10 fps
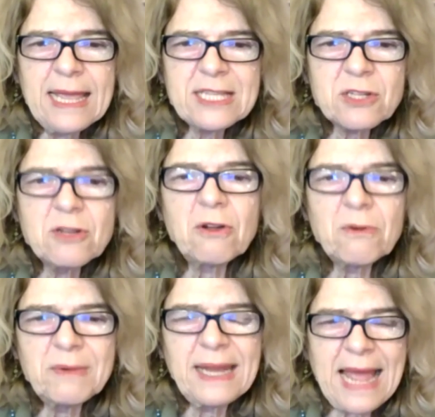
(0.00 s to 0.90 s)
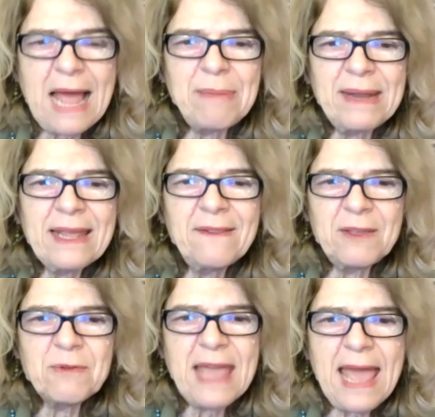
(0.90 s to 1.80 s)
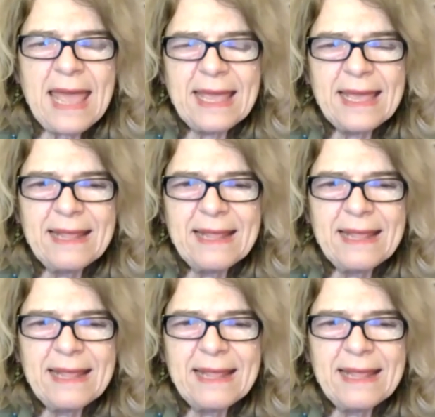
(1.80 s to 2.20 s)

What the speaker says: It's not really happening in the UK.